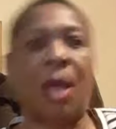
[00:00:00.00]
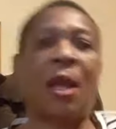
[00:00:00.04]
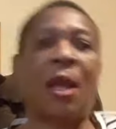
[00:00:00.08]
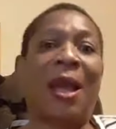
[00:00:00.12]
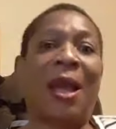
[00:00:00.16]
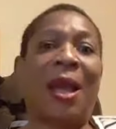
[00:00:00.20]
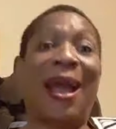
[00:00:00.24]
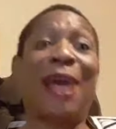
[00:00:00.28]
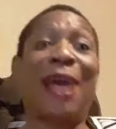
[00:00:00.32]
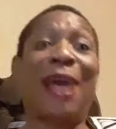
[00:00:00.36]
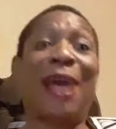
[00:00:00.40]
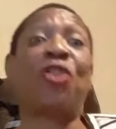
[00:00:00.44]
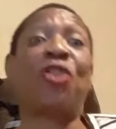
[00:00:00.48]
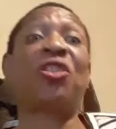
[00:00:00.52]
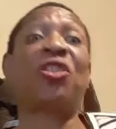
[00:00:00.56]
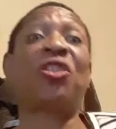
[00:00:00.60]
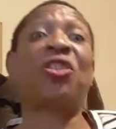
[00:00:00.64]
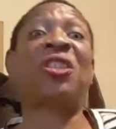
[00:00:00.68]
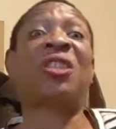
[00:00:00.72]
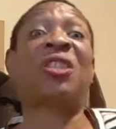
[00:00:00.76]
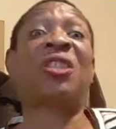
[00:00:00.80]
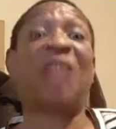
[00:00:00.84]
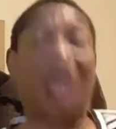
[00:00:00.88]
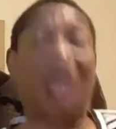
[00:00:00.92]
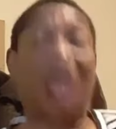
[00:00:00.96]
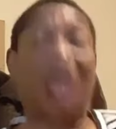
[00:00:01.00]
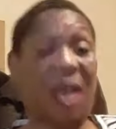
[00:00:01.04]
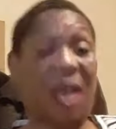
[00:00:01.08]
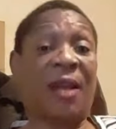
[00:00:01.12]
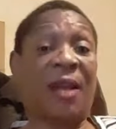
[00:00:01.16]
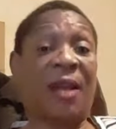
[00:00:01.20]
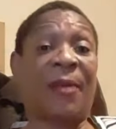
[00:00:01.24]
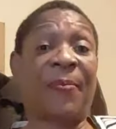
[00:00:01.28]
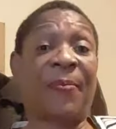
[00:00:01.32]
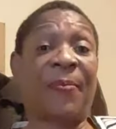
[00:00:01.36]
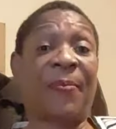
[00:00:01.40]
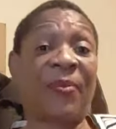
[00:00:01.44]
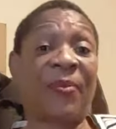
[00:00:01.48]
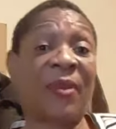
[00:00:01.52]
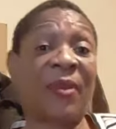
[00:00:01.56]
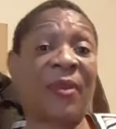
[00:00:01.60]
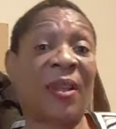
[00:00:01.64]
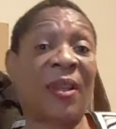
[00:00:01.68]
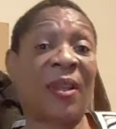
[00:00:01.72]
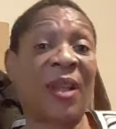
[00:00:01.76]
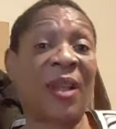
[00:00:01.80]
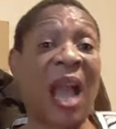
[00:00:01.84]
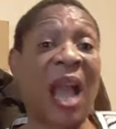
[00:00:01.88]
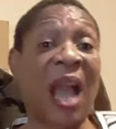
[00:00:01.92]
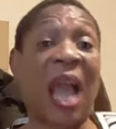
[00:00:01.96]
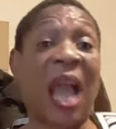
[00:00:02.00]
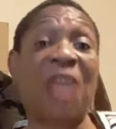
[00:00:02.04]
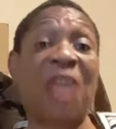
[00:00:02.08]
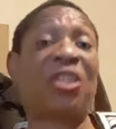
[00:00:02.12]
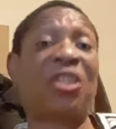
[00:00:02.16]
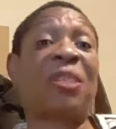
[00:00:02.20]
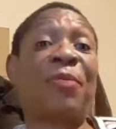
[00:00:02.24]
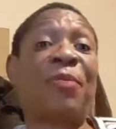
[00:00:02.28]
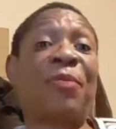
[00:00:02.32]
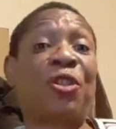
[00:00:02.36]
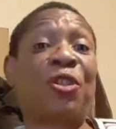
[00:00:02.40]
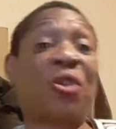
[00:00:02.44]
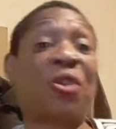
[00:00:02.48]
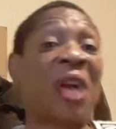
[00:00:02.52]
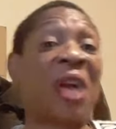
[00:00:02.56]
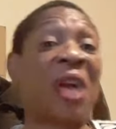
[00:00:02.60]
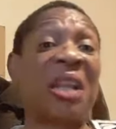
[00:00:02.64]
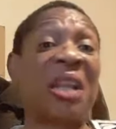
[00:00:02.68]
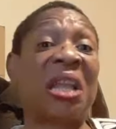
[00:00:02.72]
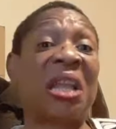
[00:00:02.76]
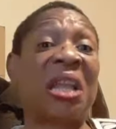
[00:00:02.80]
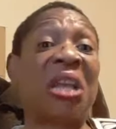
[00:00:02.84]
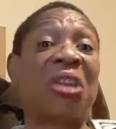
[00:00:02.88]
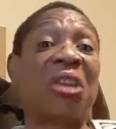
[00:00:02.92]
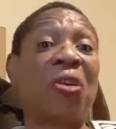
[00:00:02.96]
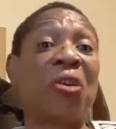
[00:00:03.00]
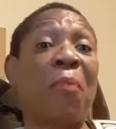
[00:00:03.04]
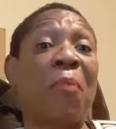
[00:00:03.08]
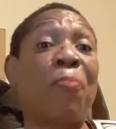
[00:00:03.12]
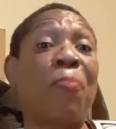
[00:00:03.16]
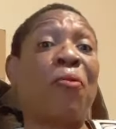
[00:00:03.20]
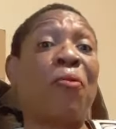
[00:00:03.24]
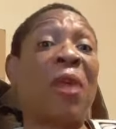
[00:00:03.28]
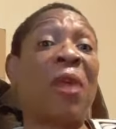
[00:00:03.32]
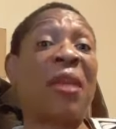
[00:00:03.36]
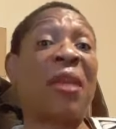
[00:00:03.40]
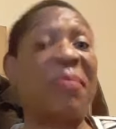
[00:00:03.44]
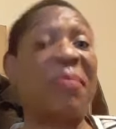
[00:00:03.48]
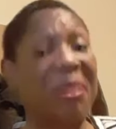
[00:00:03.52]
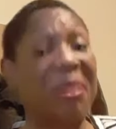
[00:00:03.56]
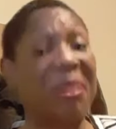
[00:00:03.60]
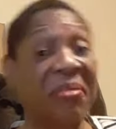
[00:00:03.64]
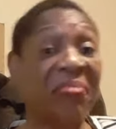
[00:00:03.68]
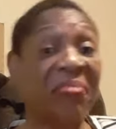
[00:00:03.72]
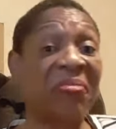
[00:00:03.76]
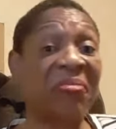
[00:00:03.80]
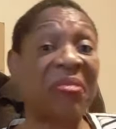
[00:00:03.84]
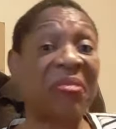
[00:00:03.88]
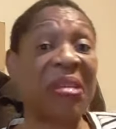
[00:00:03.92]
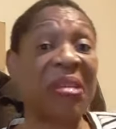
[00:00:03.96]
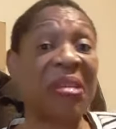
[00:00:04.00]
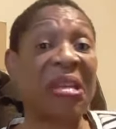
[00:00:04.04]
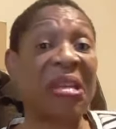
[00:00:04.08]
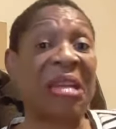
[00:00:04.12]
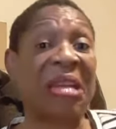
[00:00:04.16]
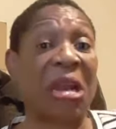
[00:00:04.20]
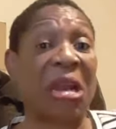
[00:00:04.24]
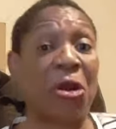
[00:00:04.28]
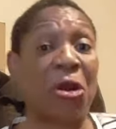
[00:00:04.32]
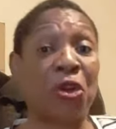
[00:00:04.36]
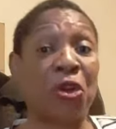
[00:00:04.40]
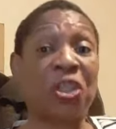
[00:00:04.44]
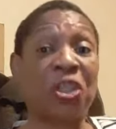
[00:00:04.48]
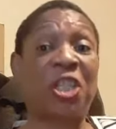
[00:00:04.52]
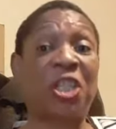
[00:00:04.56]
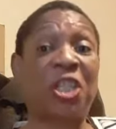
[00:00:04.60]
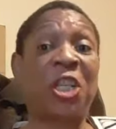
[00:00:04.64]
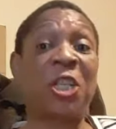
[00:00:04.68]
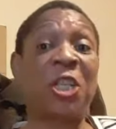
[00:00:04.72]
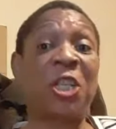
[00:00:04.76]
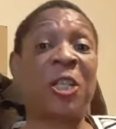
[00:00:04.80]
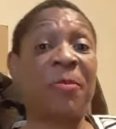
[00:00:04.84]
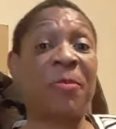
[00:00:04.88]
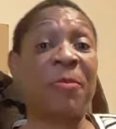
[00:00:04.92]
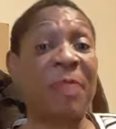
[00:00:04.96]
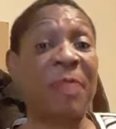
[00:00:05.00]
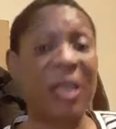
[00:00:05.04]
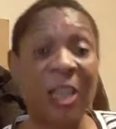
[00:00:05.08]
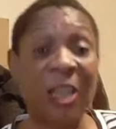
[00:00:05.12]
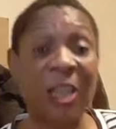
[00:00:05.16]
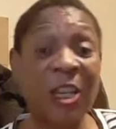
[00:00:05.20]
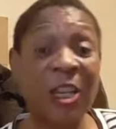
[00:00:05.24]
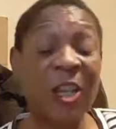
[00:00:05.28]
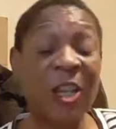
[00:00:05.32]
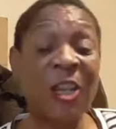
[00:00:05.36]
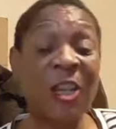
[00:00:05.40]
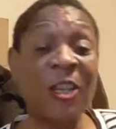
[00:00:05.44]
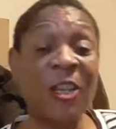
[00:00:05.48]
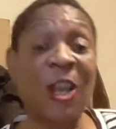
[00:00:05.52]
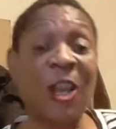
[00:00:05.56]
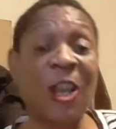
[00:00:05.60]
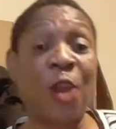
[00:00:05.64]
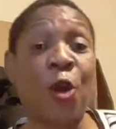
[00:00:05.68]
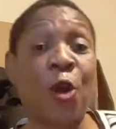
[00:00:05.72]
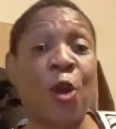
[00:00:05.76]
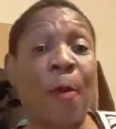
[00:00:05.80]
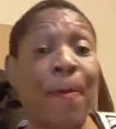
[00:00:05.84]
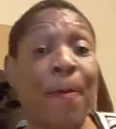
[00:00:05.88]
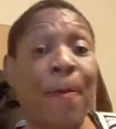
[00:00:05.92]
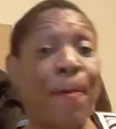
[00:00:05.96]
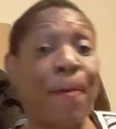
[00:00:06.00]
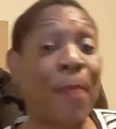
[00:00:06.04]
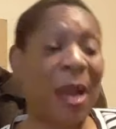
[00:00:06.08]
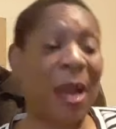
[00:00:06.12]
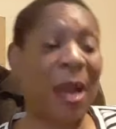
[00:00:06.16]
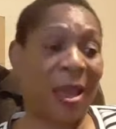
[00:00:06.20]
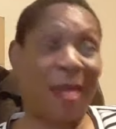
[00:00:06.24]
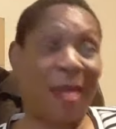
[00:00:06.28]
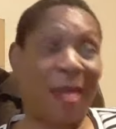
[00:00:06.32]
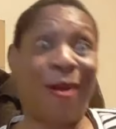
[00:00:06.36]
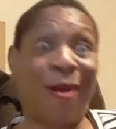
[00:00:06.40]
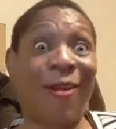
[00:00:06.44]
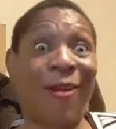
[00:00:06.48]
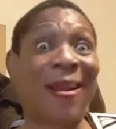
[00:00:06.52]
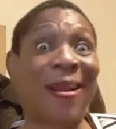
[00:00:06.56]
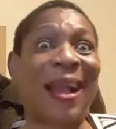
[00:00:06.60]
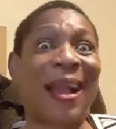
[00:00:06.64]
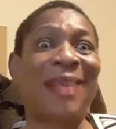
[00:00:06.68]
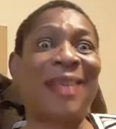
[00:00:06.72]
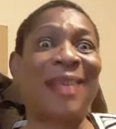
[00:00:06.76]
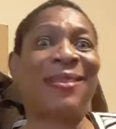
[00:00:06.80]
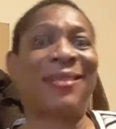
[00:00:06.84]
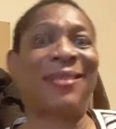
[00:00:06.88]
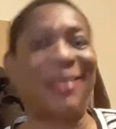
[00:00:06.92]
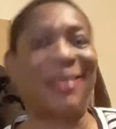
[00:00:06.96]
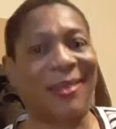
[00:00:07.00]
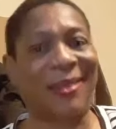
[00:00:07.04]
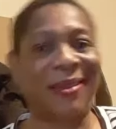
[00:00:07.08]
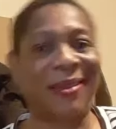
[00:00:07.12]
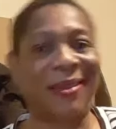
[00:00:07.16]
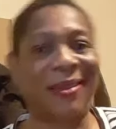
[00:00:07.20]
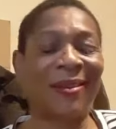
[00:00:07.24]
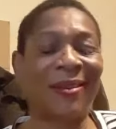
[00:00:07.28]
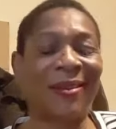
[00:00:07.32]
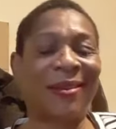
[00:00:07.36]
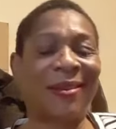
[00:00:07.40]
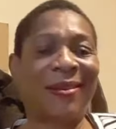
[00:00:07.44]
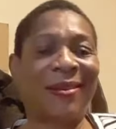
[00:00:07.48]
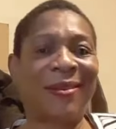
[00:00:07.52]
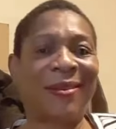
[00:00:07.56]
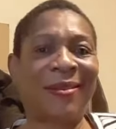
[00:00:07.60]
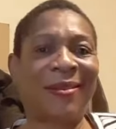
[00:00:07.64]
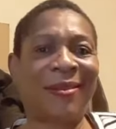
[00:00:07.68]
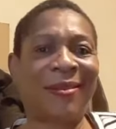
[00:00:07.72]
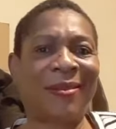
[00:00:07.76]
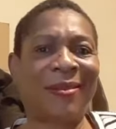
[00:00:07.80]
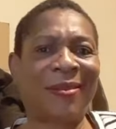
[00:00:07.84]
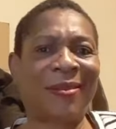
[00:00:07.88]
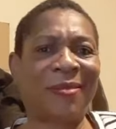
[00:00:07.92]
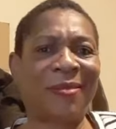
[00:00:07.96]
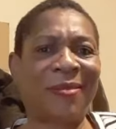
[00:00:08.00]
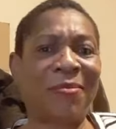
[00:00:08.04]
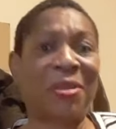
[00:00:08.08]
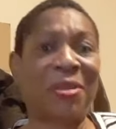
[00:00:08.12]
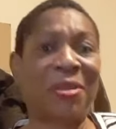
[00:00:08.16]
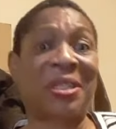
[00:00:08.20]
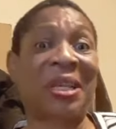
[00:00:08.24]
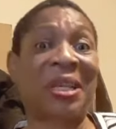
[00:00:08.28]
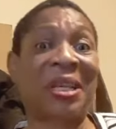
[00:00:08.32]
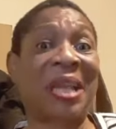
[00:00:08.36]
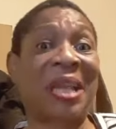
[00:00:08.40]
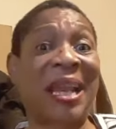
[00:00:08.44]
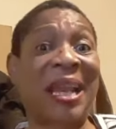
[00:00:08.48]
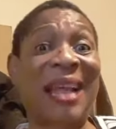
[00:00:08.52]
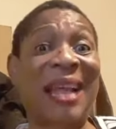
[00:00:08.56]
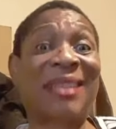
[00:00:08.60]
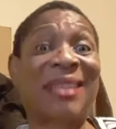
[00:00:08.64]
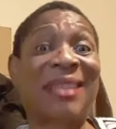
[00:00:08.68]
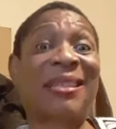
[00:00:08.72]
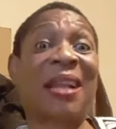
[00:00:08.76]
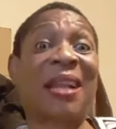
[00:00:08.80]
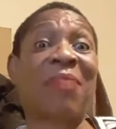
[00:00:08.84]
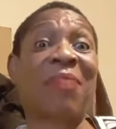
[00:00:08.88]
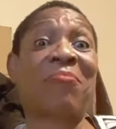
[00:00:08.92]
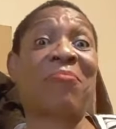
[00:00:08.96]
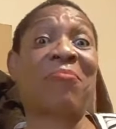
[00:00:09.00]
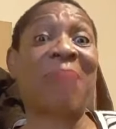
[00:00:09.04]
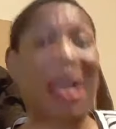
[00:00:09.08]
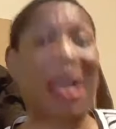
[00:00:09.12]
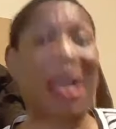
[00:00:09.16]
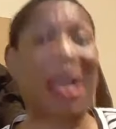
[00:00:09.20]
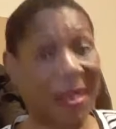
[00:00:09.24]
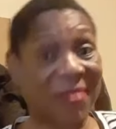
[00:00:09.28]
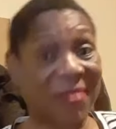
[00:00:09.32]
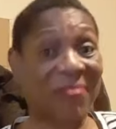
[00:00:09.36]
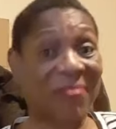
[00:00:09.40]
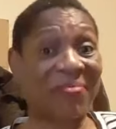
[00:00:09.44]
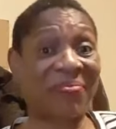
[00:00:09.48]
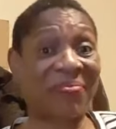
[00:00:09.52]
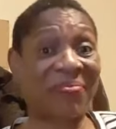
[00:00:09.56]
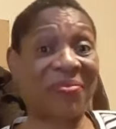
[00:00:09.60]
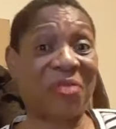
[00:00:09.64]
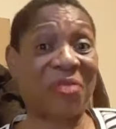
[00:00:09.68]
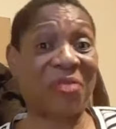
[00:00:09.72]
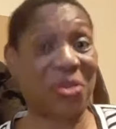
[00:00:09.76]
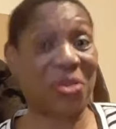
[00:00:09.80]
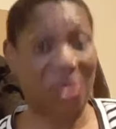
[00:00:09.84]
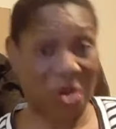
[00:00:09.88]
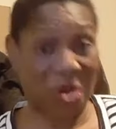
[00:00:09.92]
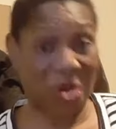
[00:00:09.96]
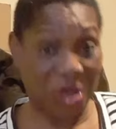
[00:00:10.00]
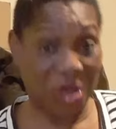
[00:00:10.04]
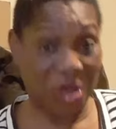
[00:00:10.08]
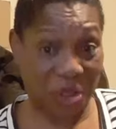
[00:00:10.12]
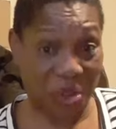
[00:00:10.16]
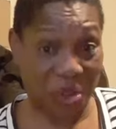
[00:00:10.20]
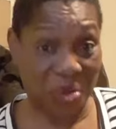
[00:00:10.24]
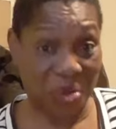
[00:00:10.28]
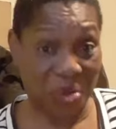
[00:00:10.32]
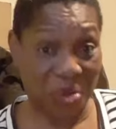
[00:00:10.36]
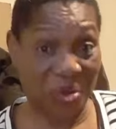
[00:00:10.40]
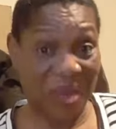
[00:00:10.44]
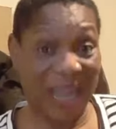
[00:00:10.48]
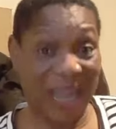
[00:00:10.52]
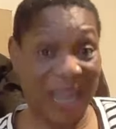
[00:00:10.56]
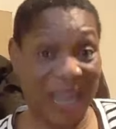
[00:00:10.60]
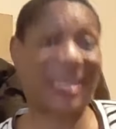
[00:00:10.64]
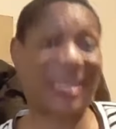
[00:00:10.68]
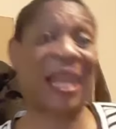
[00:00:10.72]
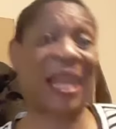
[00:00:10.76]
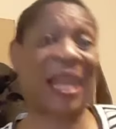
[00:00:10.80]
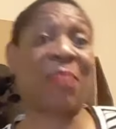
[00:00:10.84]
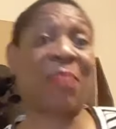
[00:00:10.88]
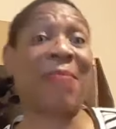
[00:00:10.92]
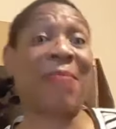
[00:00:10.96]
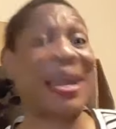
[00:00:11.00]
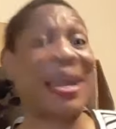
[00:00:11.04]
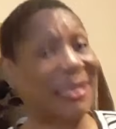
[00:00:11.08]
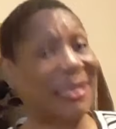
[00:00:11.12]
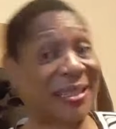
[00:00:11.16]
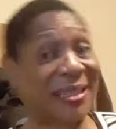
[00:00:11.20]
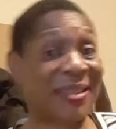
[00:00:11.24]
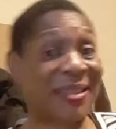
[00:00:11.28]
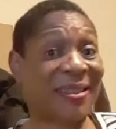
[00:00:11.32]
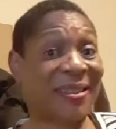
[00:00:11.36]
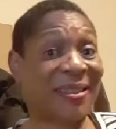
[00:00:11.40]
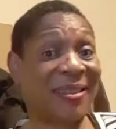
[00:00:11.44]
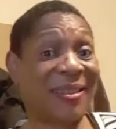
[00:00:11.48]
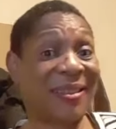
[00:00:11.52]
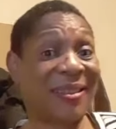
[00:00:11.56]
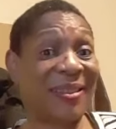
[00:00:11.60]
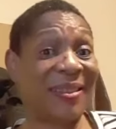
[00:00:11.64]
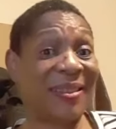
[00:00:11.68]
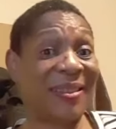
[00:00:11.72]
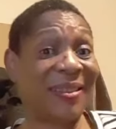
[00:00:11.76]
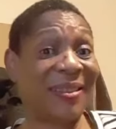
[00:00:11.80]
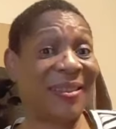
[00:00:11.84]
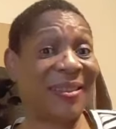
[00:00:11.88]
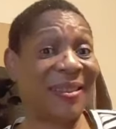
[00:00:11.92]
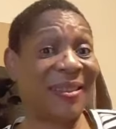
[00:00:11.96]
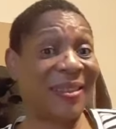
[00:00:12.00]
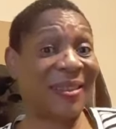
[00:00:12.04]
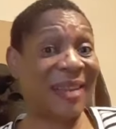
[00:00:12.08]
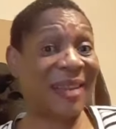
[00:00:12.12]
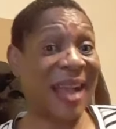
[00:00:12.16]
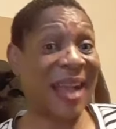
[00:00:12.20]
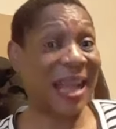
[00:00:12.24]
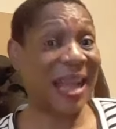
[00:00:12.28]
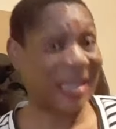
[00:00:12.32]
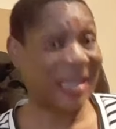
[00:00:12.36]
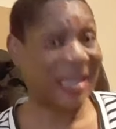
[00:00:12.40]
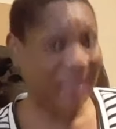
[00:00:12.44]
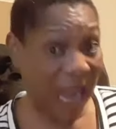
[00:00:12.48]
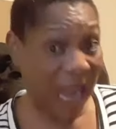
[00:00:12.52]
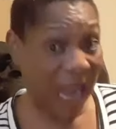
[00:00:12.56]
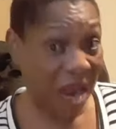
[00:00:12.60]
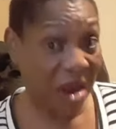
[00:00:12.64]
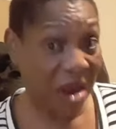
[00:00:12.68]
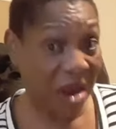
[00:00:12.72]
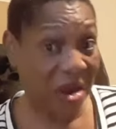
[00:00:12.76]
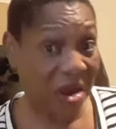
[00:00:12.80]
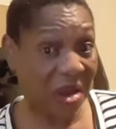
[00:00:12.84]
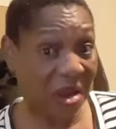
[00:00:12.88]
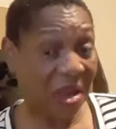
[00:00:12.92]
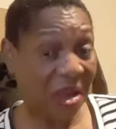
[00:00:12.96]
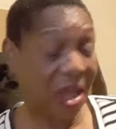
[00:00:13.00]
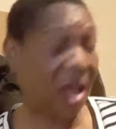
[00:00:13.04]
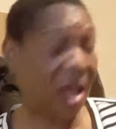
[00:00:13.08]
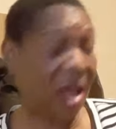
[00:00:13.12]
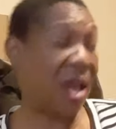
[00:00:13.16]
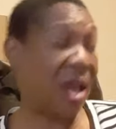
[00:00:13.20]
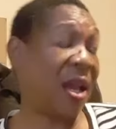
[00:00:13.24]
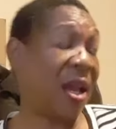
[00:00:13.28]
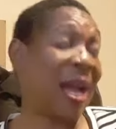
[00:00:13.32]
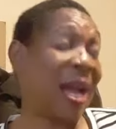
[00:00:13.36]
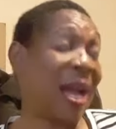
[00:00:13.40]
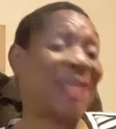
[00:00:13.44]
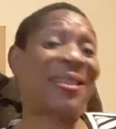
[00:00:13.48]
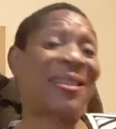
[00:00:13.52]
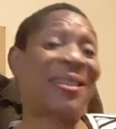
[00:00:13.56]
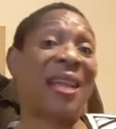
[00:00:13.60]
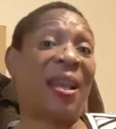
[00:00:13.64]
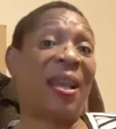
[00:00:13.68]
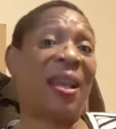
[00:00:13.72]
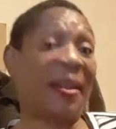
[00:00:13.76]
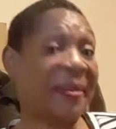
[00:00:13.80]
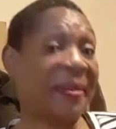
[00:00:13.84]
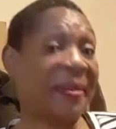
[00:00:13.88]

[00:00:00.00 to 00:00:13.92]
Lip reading: I don't care. I used to be so right that they don't boil me, they don't season me, they don't, all kinds of things. But again, I take back for talking the truth. I take back. I tell, I tell.